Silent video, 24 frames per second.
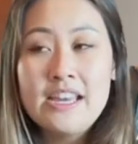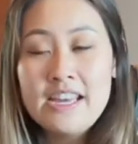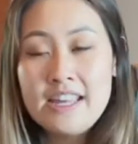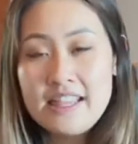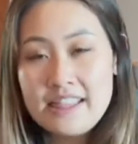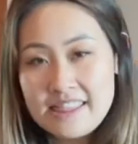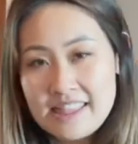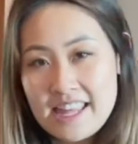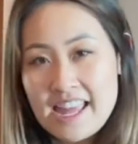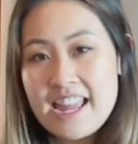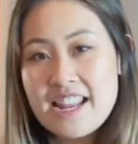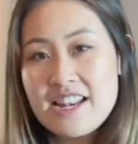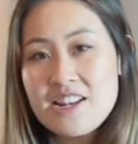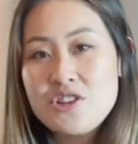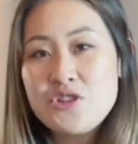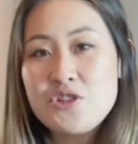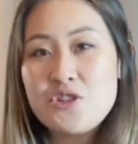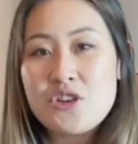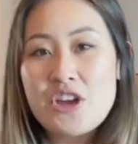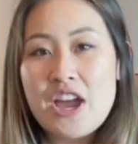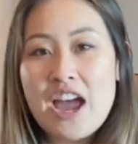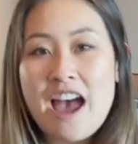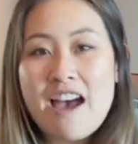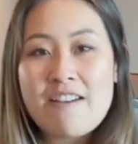then you
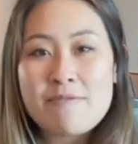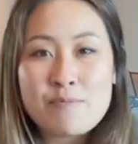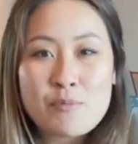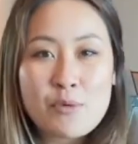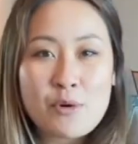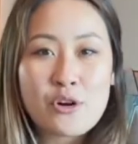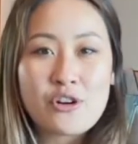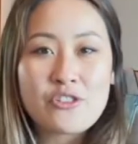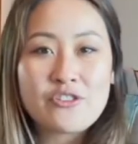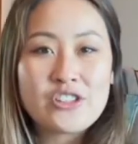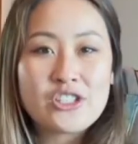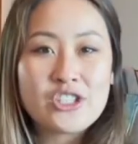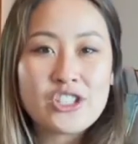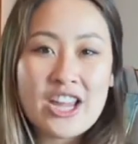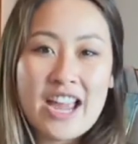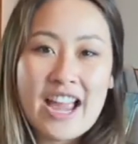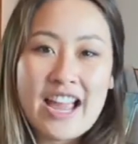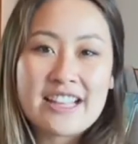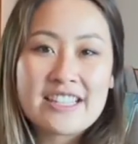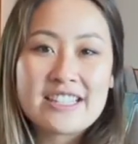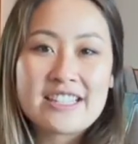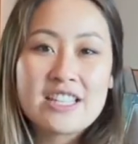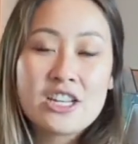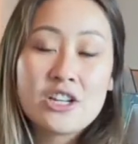have more of a
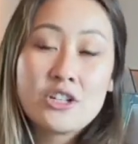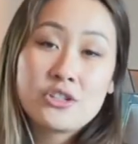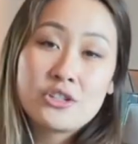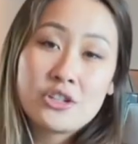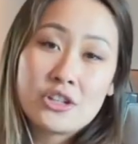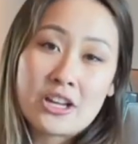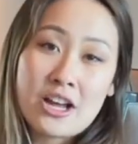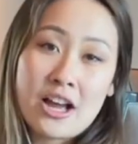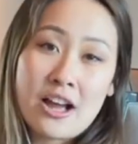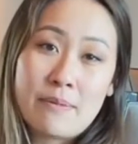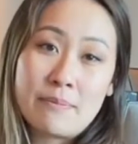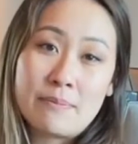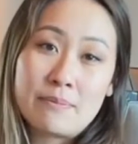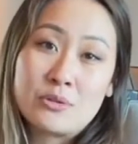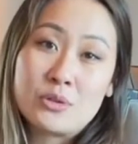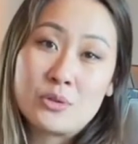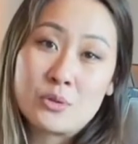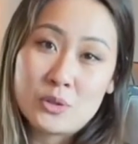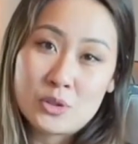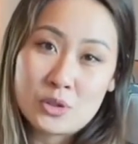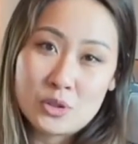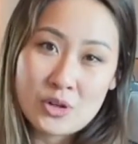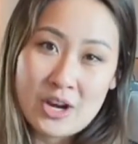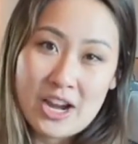chance to come to
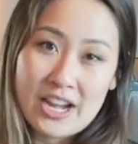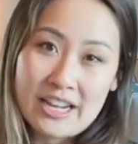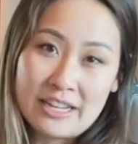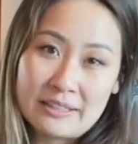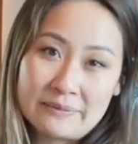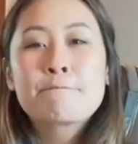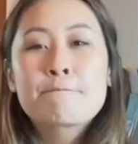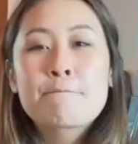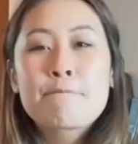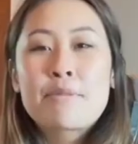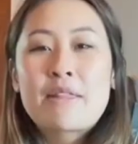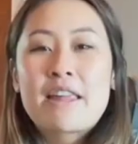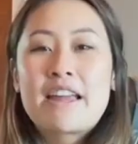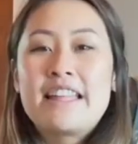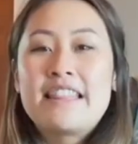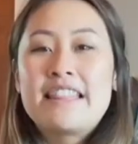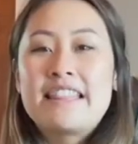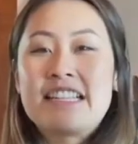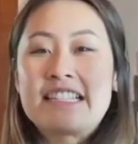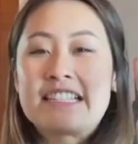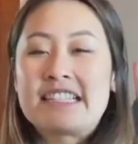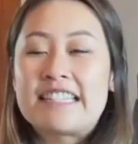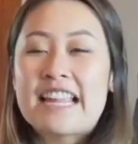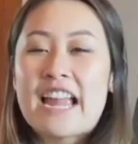Australia. The
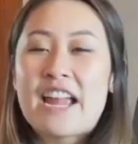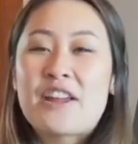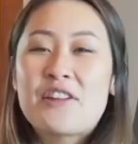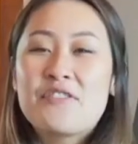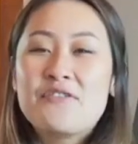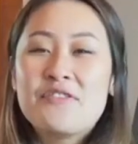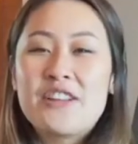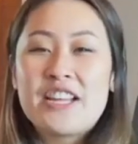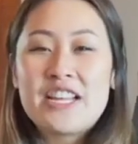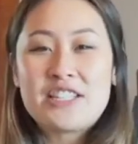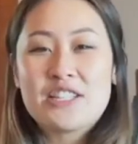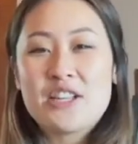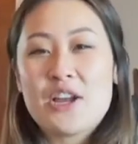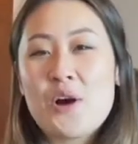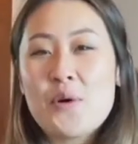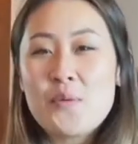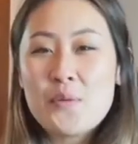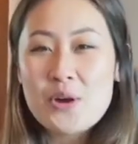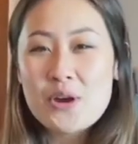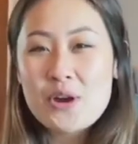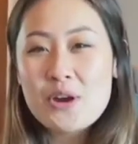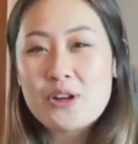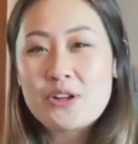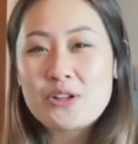second visa we're
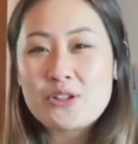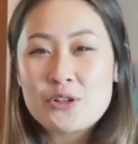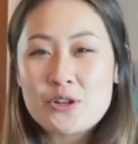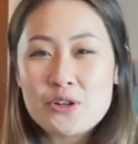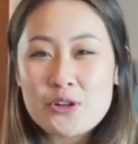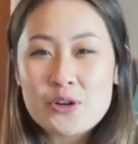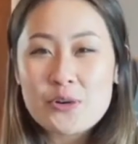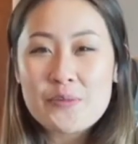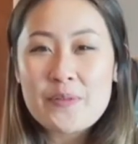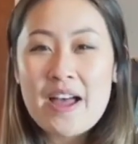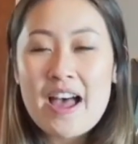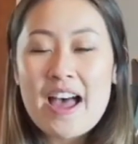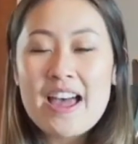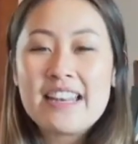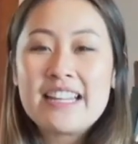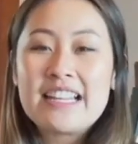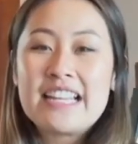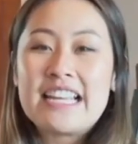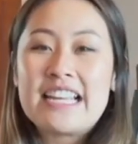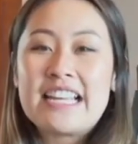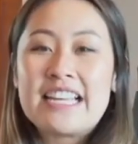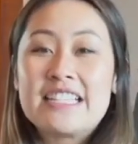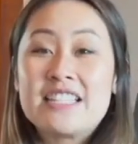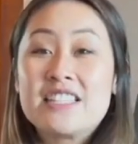going to talk about
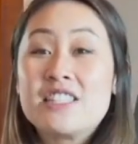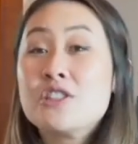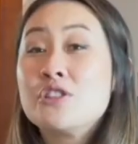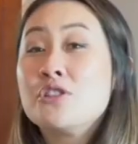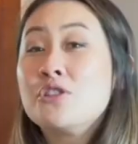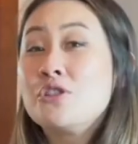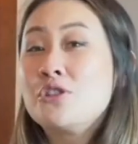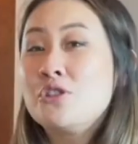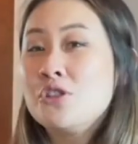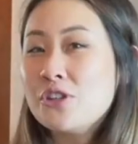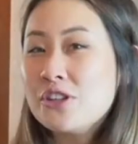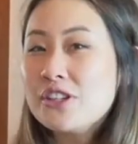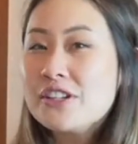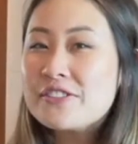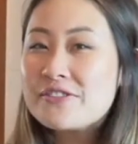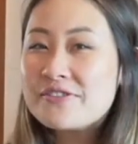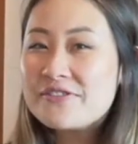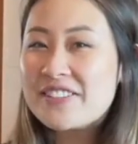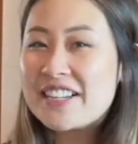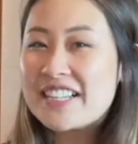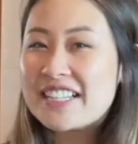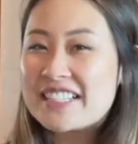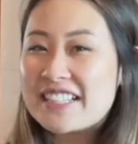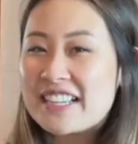is the student
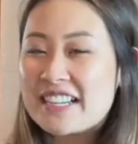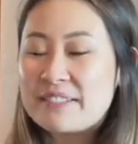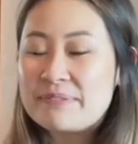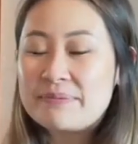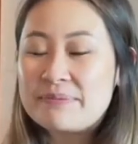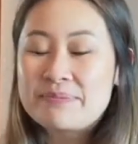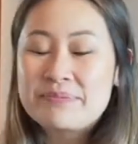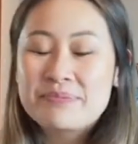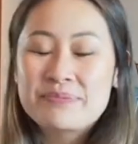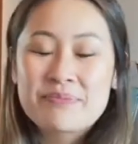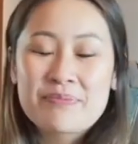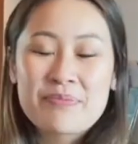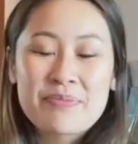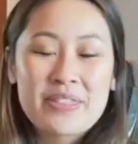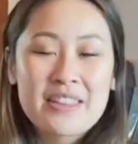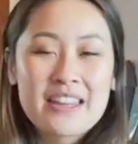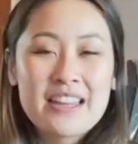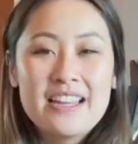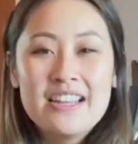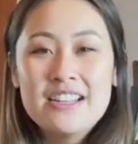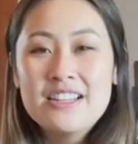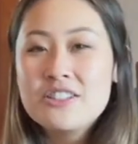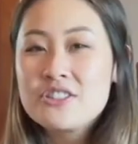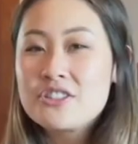visa.
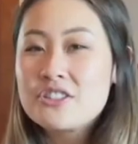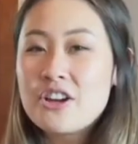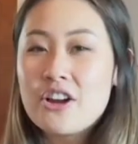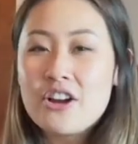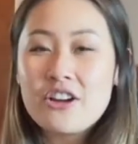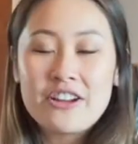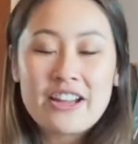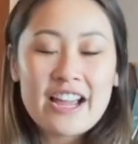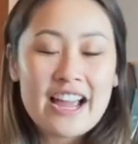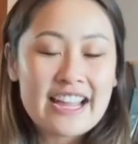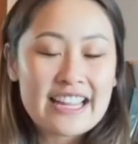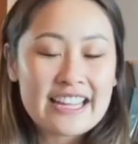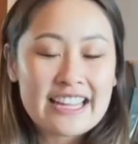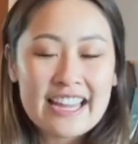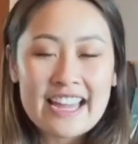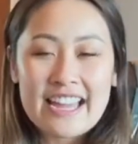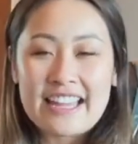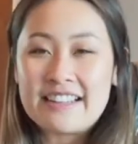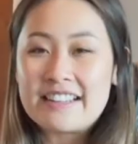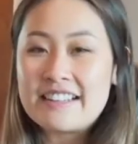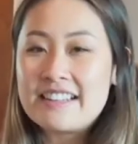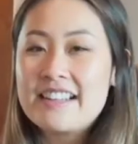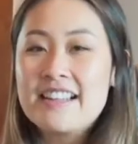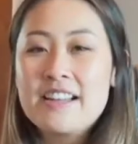So again,
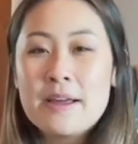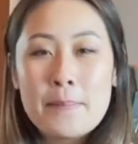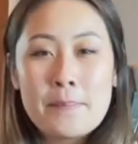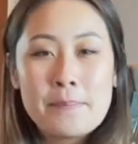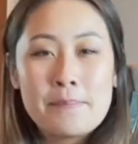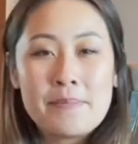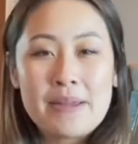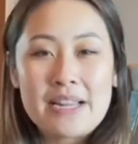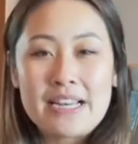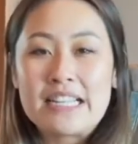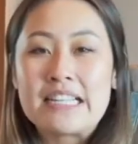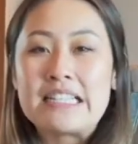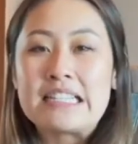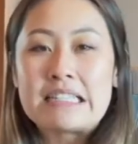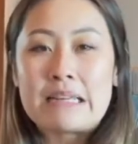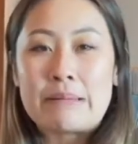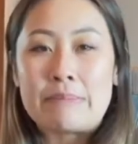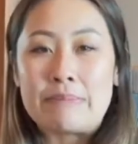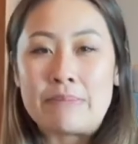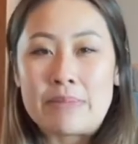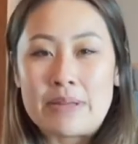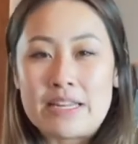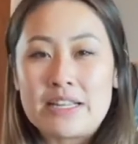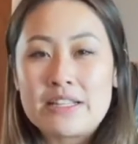millions and
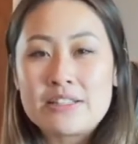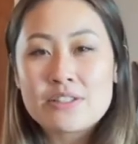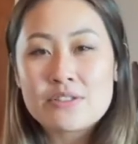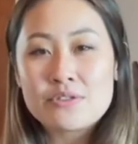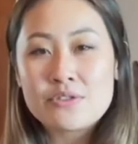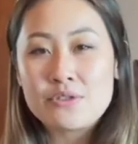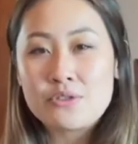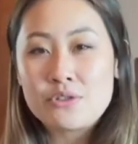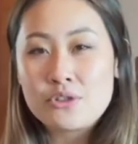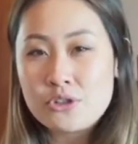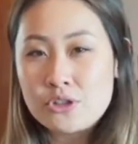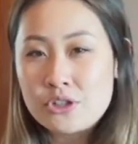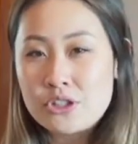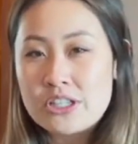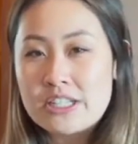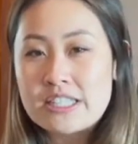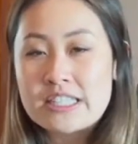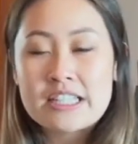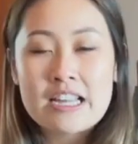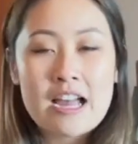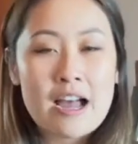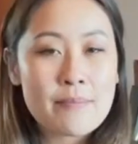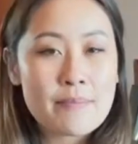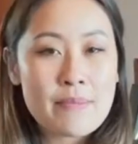millions of students
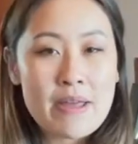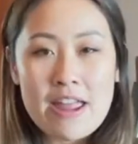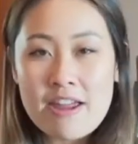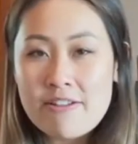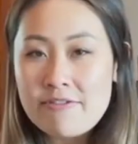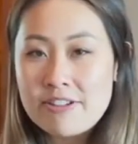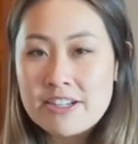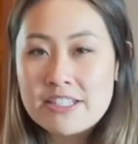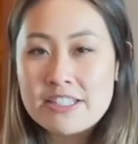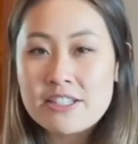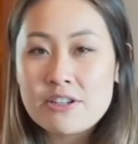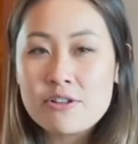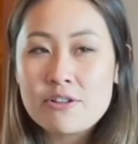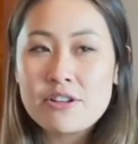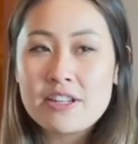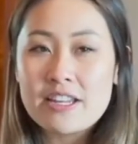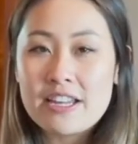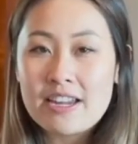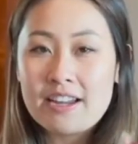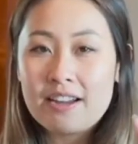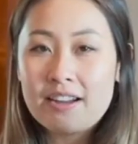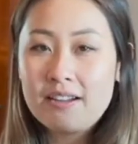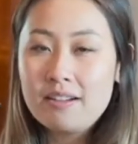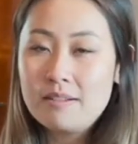come every single
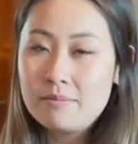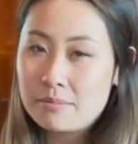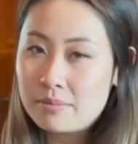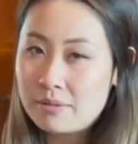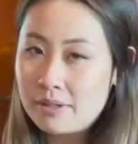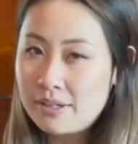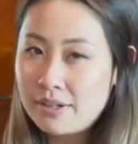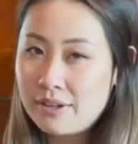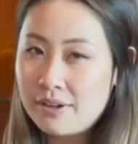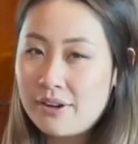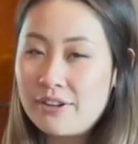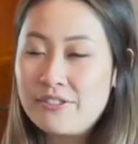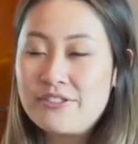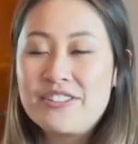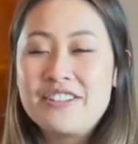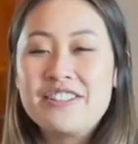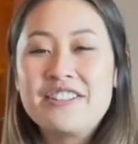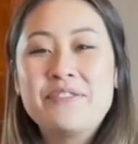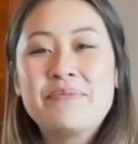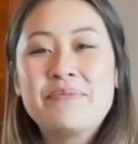year, pre-COVID,